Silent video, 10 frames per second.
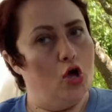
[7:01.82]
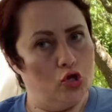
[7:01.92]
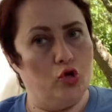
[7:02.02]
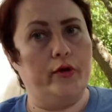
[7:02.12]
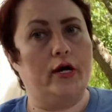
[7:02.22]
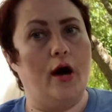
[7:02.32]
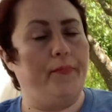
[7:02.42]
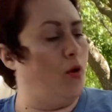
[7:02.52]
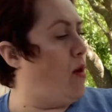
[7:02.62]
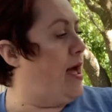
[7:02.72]
Do it a
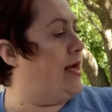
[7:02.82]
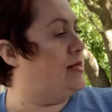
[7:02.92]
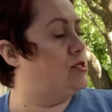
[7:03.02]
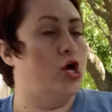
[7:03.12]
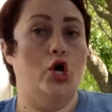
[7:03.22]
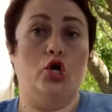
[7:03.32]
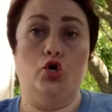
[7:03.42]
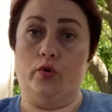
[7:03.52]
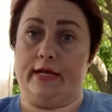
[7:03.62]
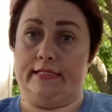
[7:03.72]
couple of ways.
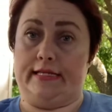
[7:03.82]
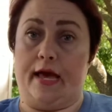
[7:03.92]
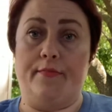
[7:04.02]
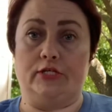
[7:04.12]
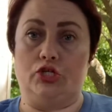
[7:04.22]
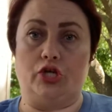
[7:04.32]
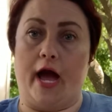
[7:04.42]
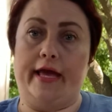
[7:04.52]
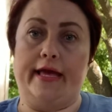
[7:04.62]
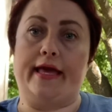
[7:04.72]
You can say Mrs.
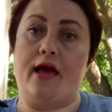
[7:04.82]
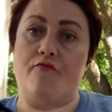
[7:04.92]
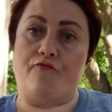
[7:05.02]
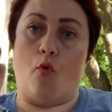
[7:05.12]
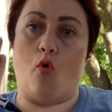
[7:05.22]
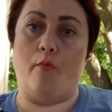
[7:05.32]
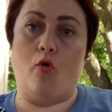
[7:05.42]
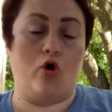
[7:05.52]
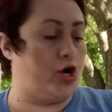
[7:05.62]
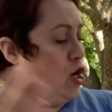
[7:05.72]
Shaheen gave 4
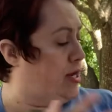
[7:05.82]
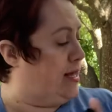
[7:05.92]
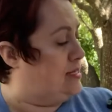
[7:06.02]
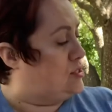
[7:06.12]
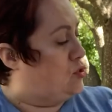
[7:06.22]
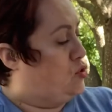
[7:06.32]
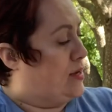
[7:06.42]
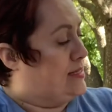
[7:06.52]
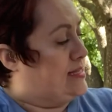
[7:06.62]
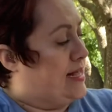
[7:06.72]
more cookies, so you
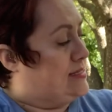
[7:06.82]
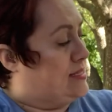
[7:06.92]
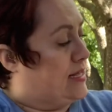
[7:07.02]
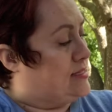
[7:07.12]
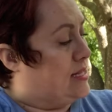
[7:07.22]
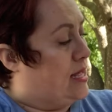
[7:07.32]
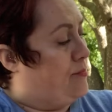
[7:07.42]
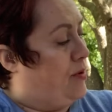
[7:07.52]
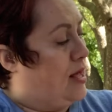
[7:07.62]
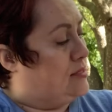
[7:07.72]
can say
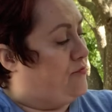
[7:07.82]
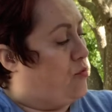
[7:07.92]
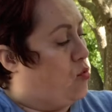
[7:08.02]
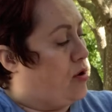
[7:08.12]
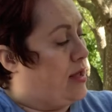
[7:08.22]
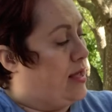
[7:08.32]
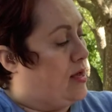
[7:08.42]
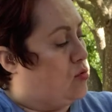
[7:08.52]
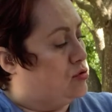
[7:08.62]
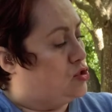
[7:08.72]
16 plus 4
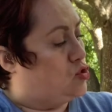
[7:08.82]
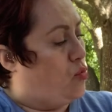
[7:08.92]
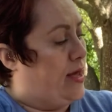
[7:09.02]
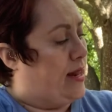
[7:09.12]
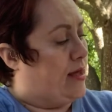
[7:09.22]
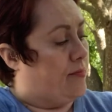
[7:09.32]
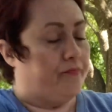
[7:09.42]
equals 20.